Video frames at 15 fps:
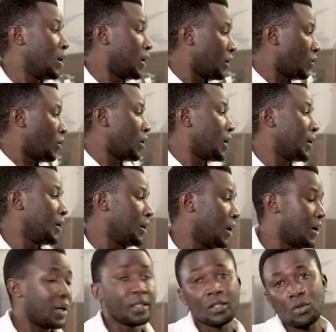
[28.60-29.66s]
E. coli
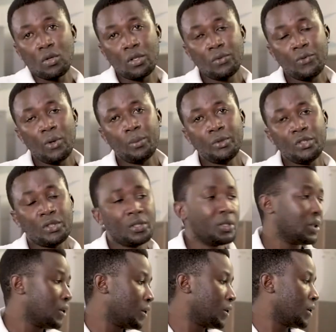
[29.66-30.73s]
and other coliforms,
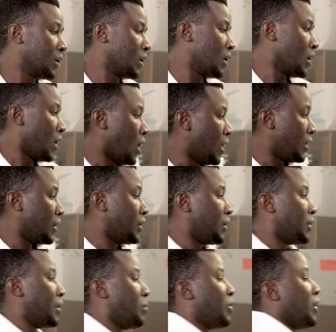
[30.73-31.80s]
and the